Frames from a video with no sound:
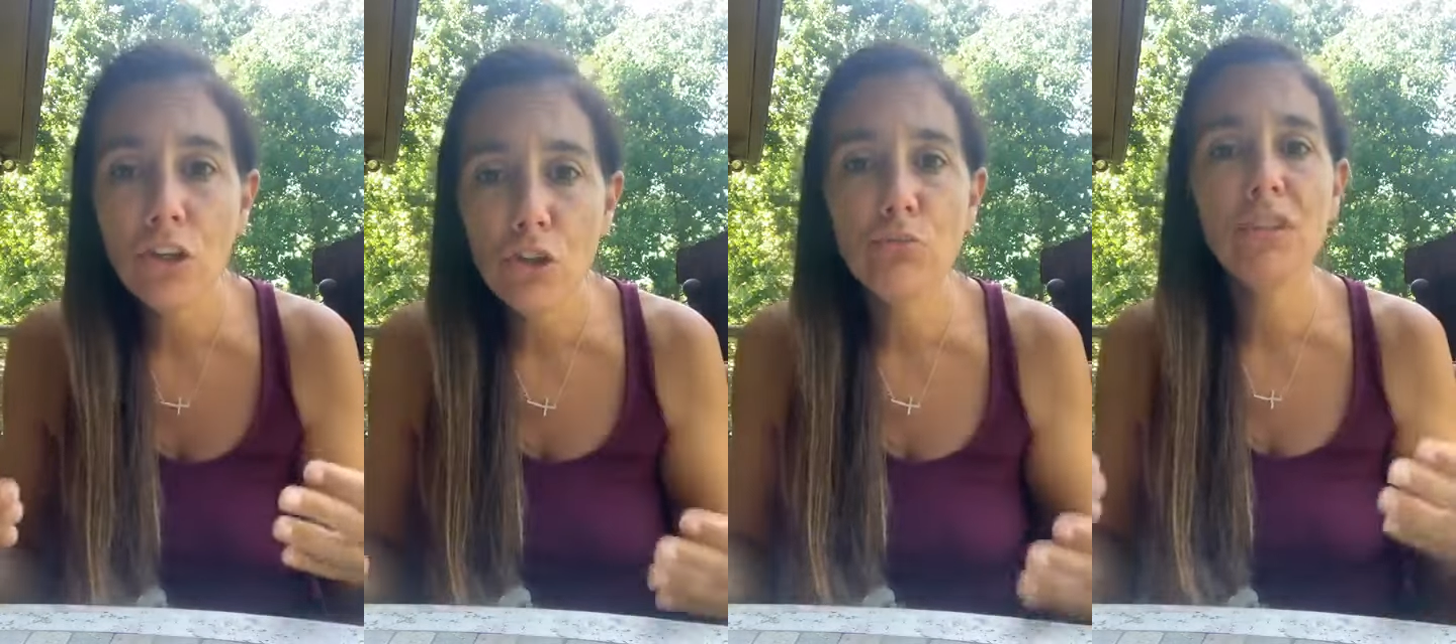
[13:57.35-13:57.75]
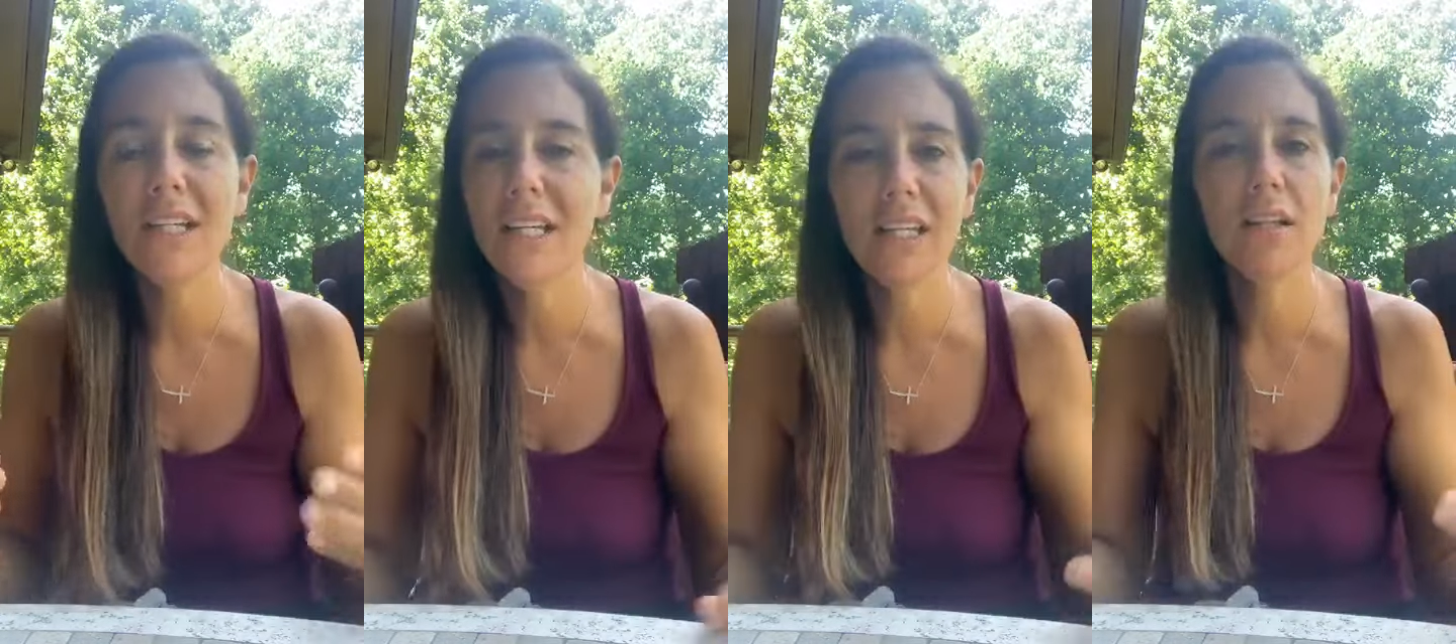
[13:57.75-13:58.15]
you
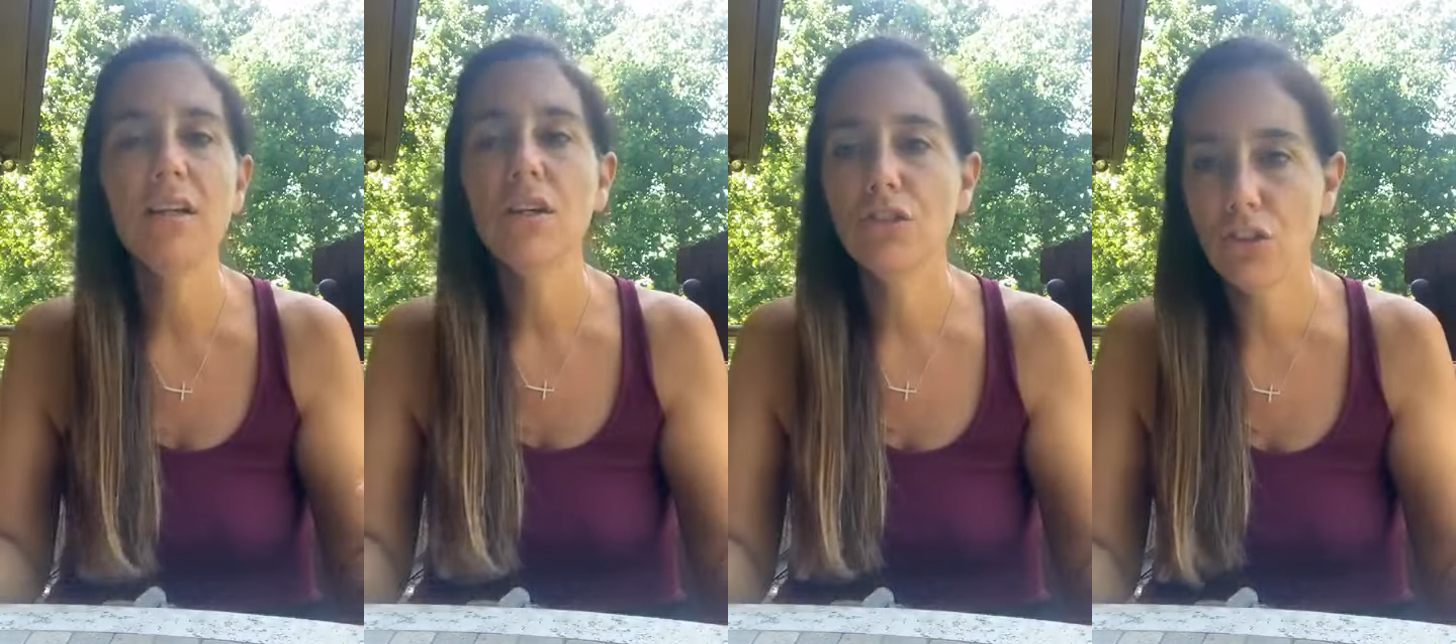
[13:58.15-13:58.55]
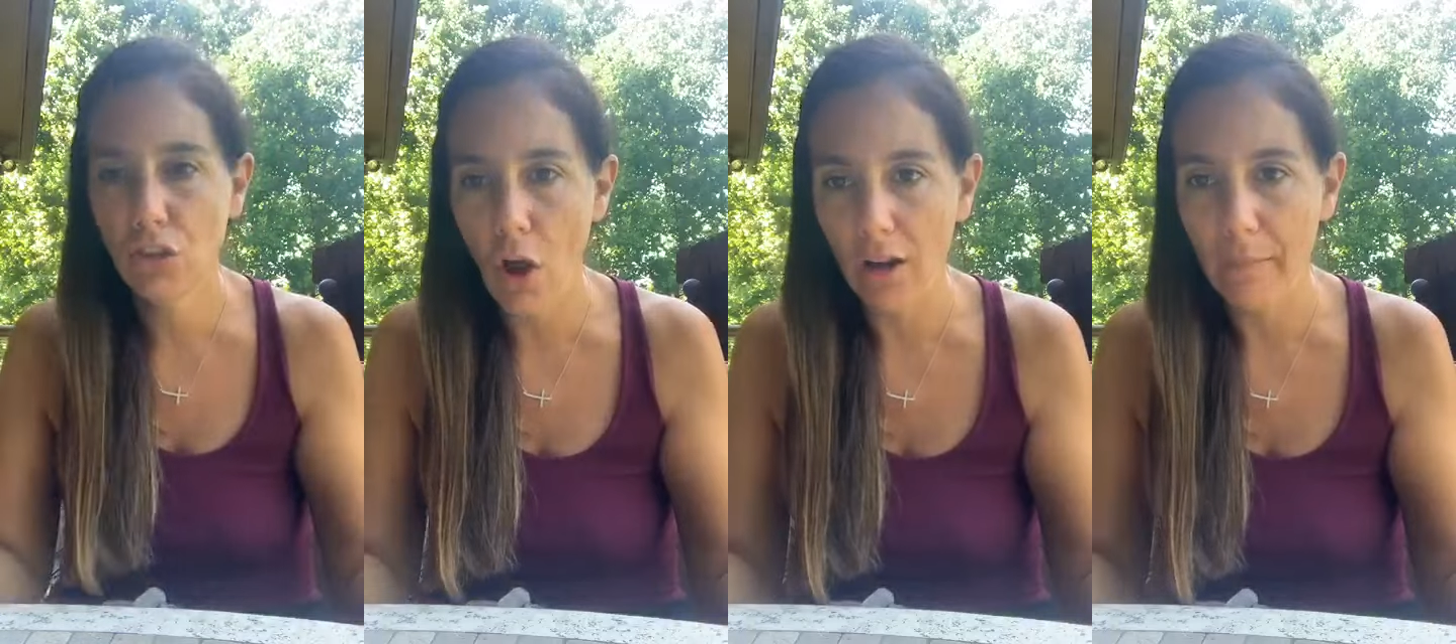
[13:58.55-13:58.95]
need to
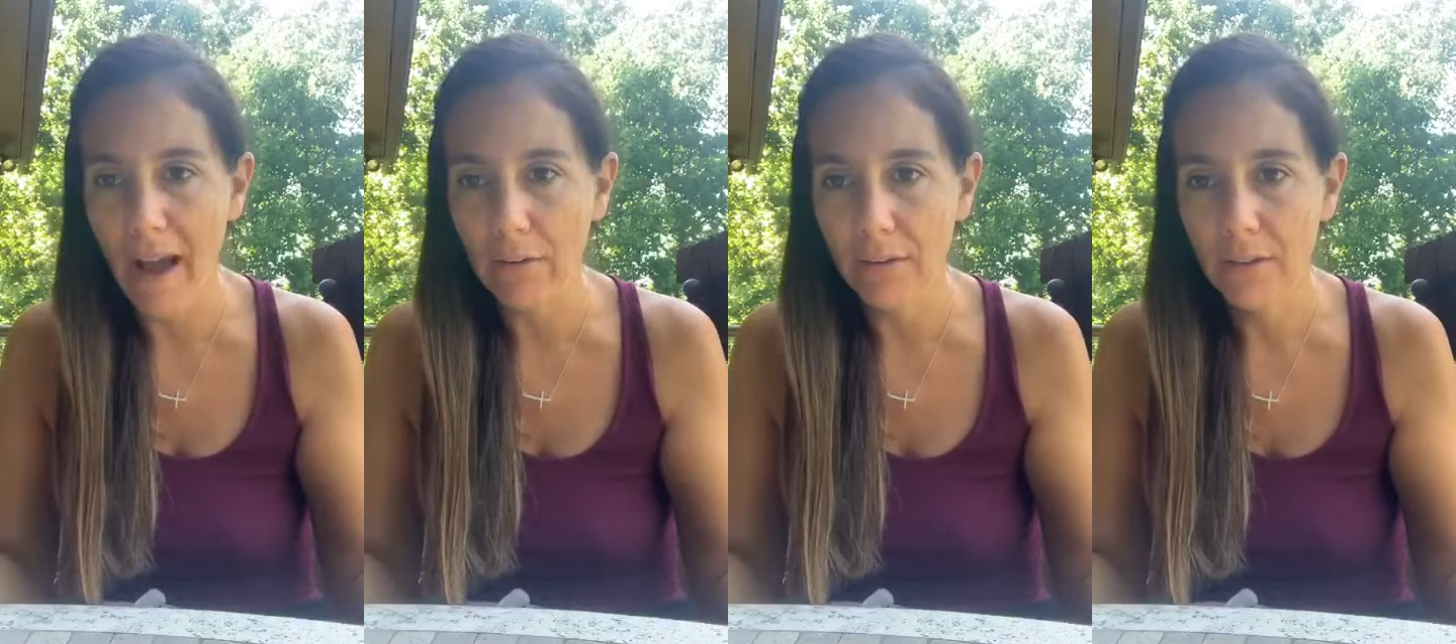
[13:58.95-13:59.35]
talk about.